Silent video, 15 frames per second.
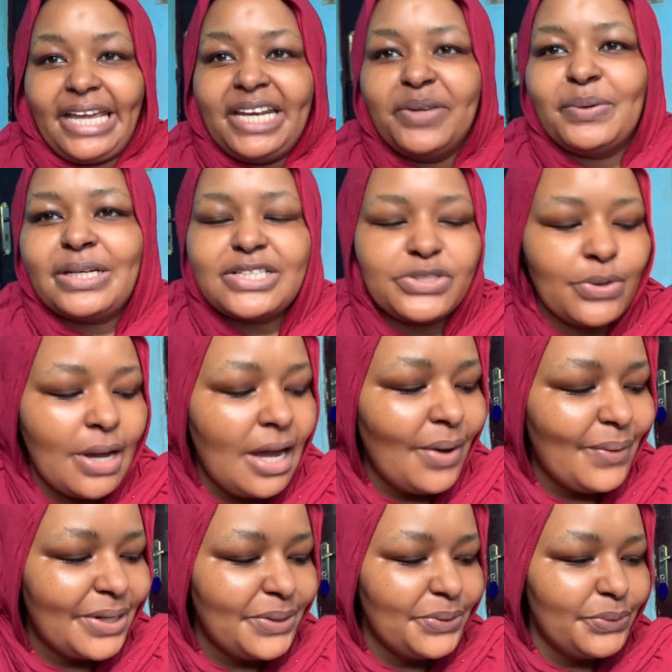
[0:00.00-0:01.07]
Anyway, so
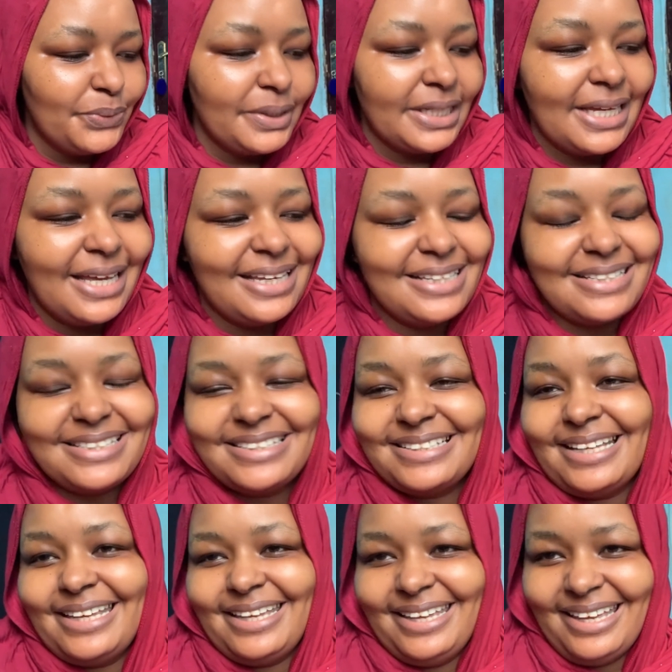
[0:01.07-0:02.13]
how are you doing, guys?
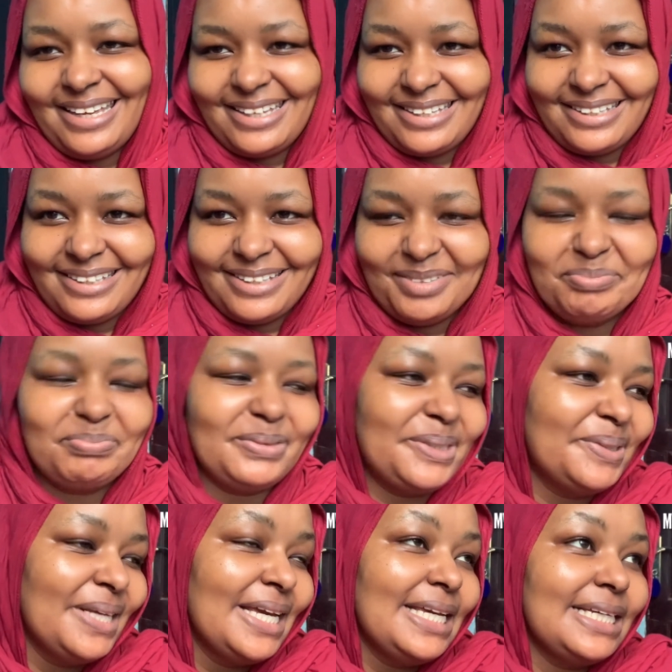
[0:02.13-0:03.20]
Hey,
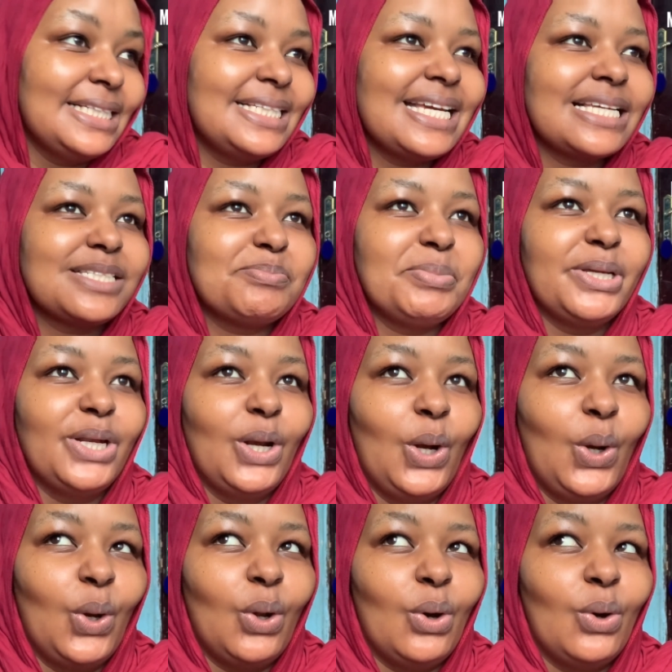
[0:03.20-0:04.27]
it has
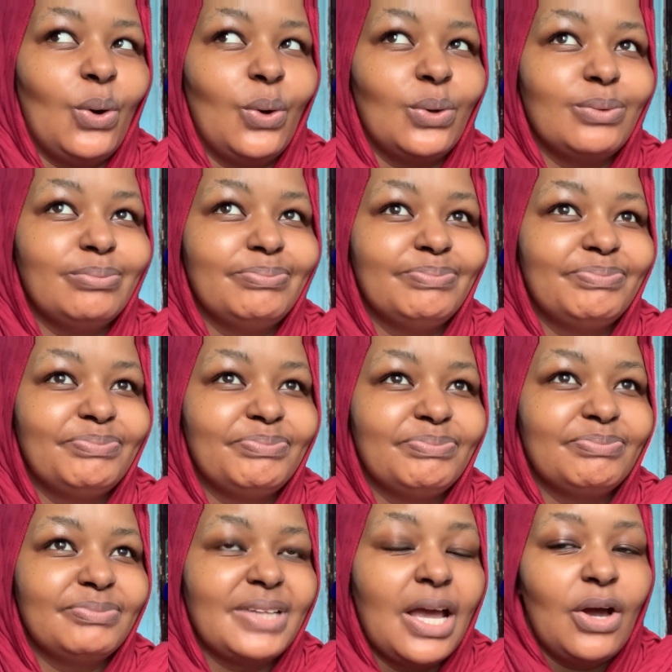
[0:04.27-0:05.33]
been long.
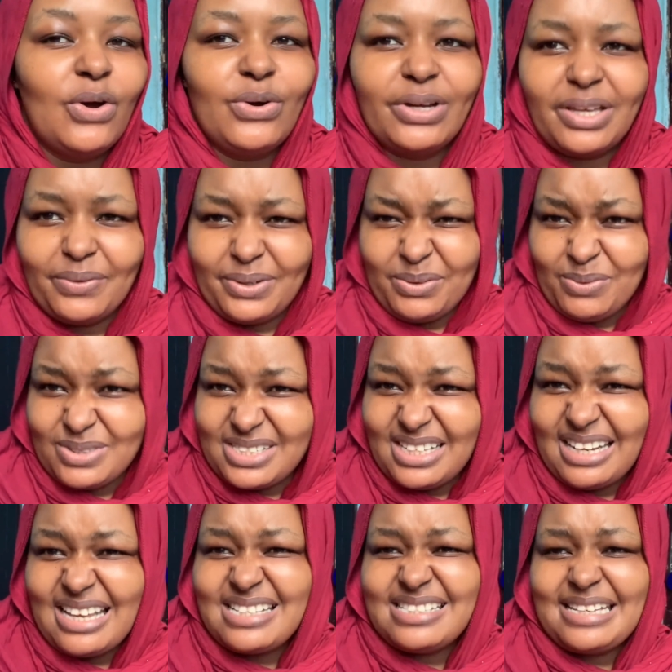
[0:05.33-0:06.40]
Okay, when was the
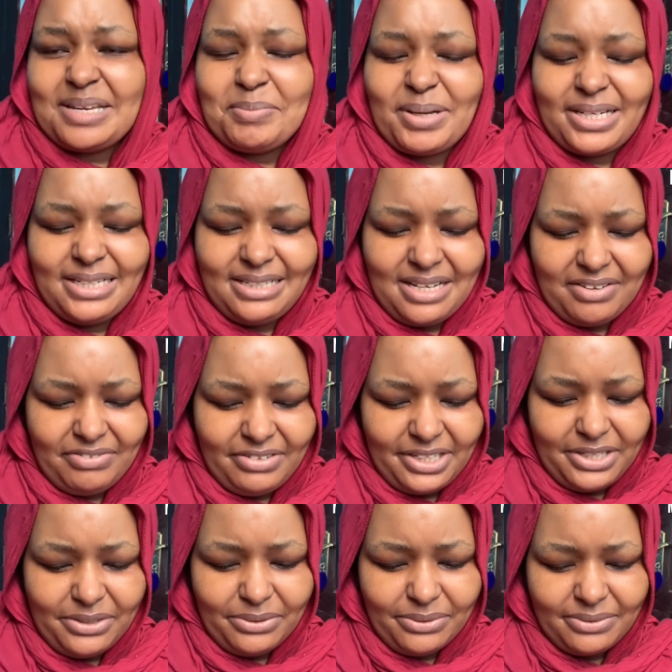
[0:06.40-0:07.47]
last time I did a
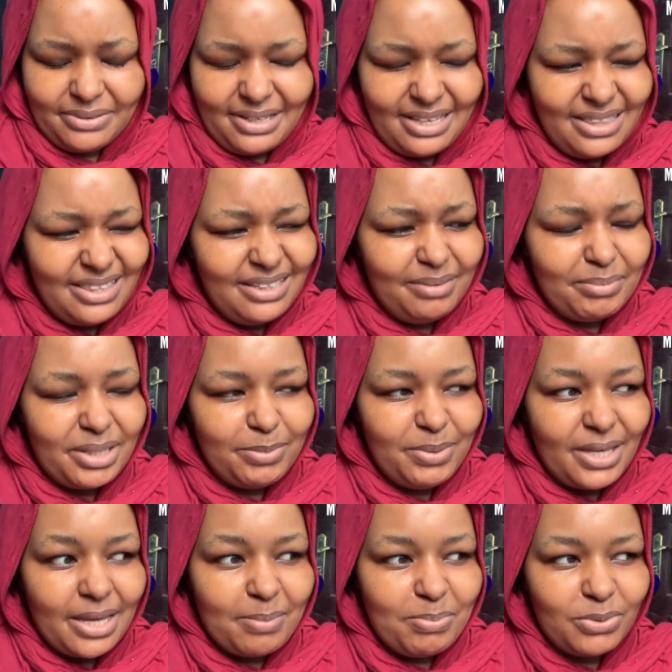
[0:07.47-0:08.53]
video? I think
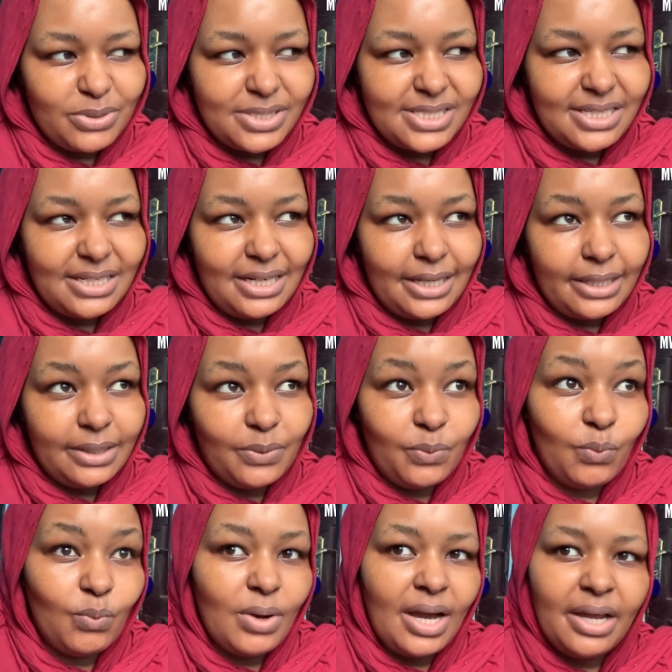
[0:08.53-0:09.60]
maybe I posted like
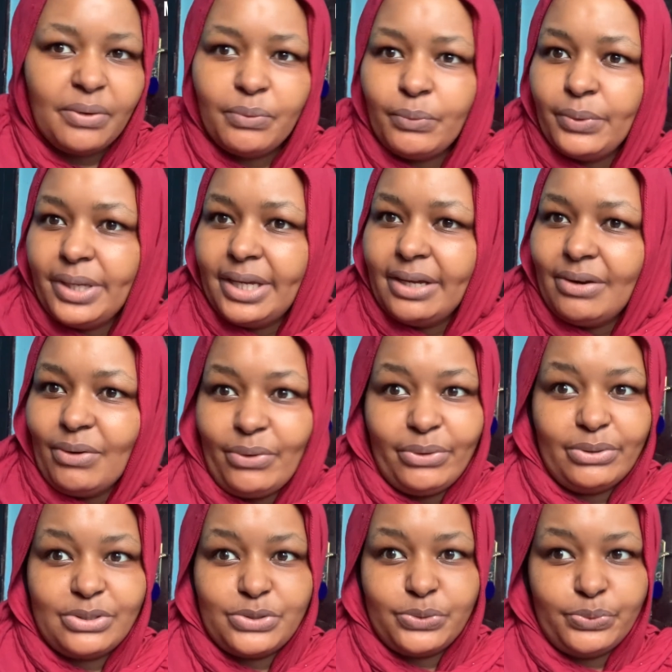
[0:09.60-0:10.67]
1 week
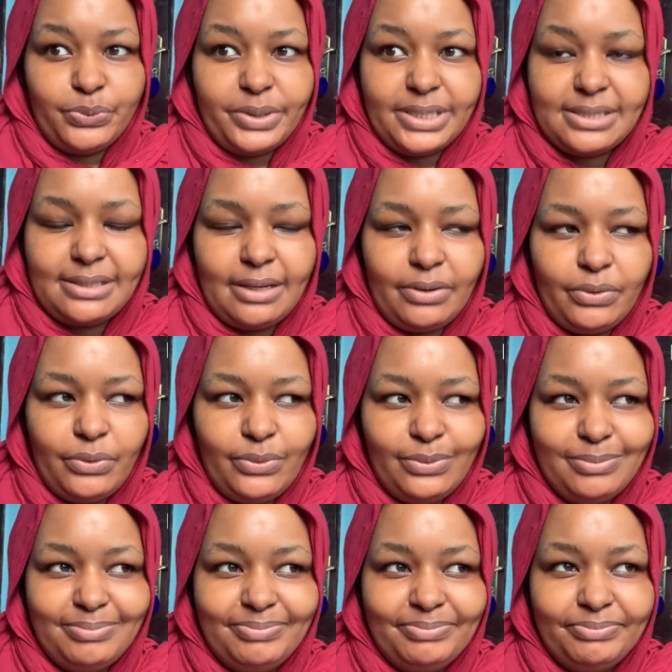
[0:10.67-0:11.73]
or 2 weeks ago.